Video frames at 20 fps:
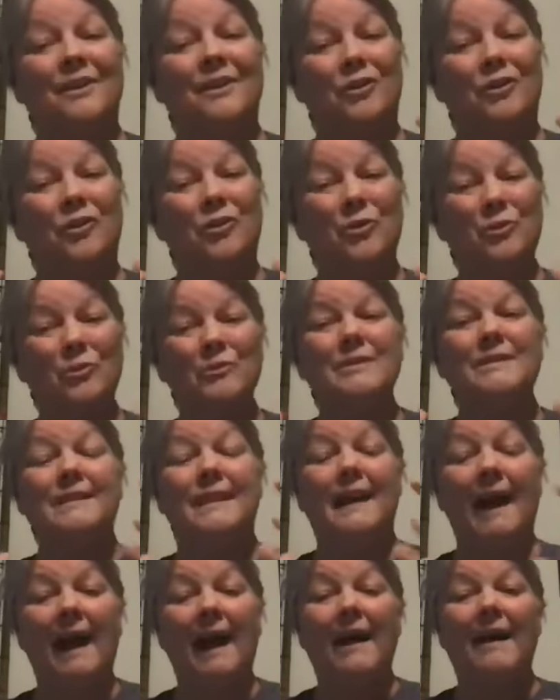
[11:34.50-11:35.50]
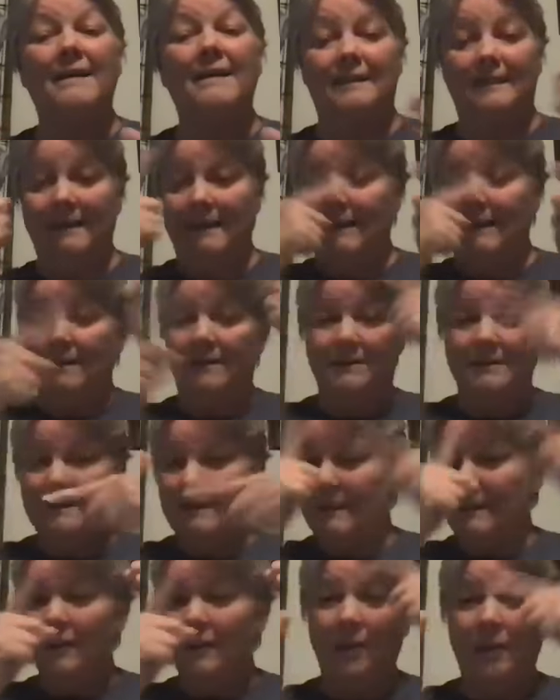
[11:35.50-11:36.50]
use that and it's
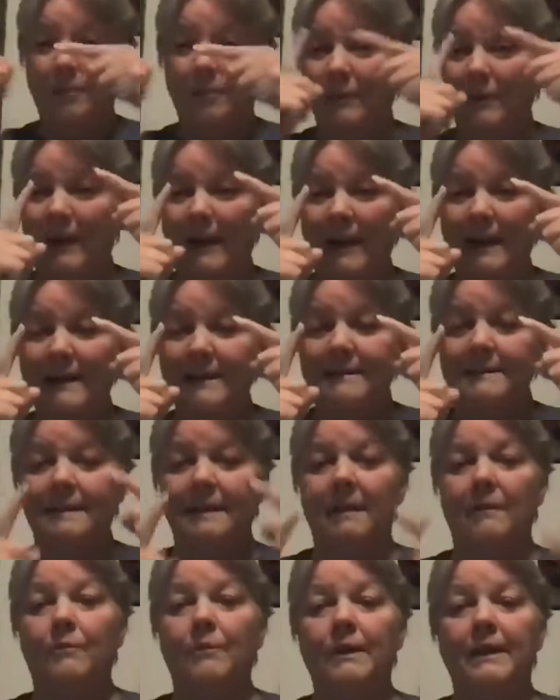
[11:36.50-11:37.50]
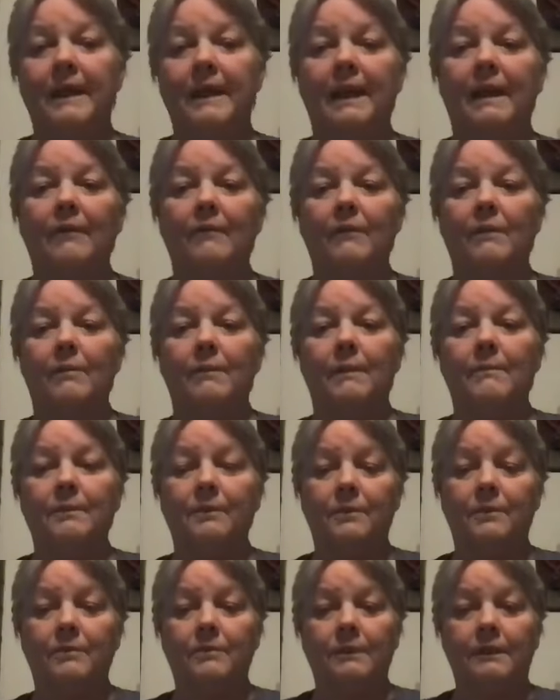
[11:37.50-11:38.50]
in our brains and we can't remember
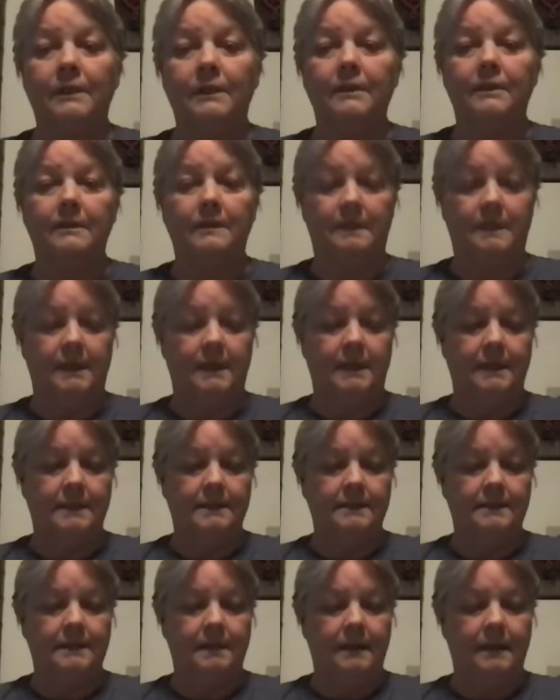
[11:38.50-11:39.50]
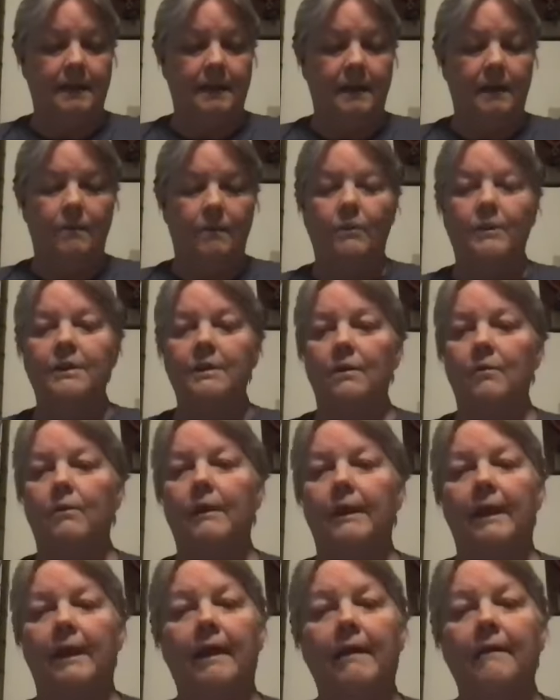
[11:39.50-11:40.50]
the really good things. And we don't
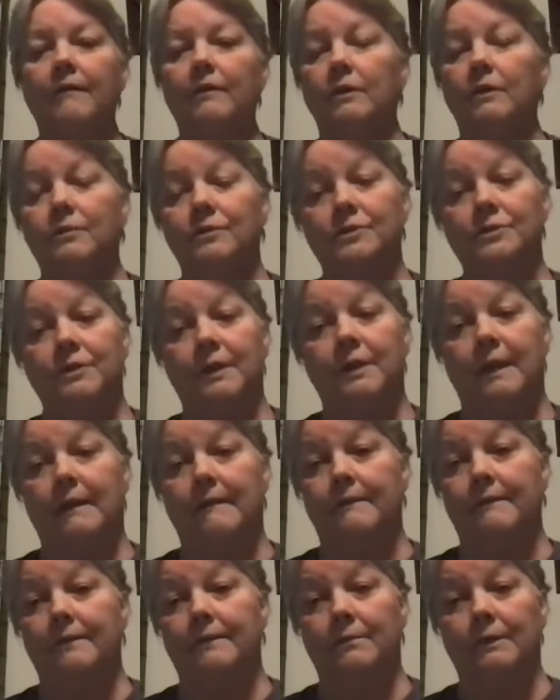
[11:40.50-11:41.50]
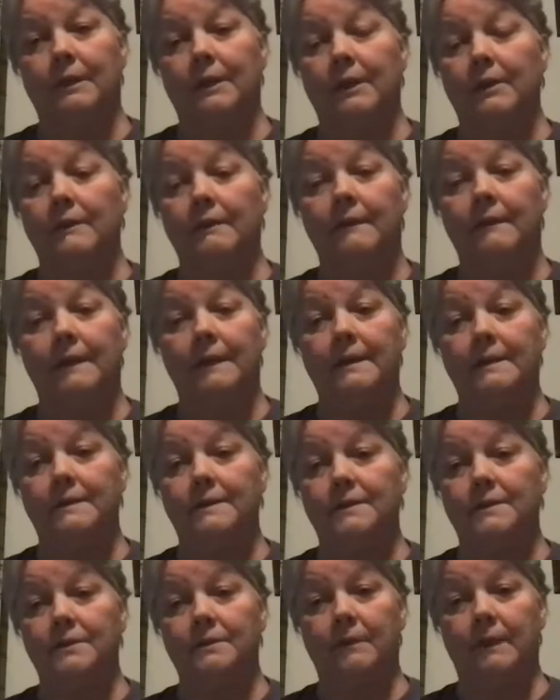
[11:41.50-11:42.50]
want to ever lose track of the really good things,
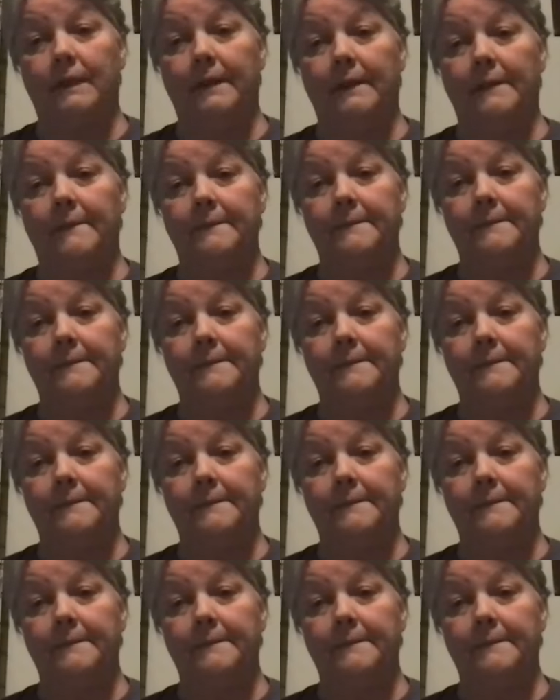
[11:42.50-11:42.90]
do we?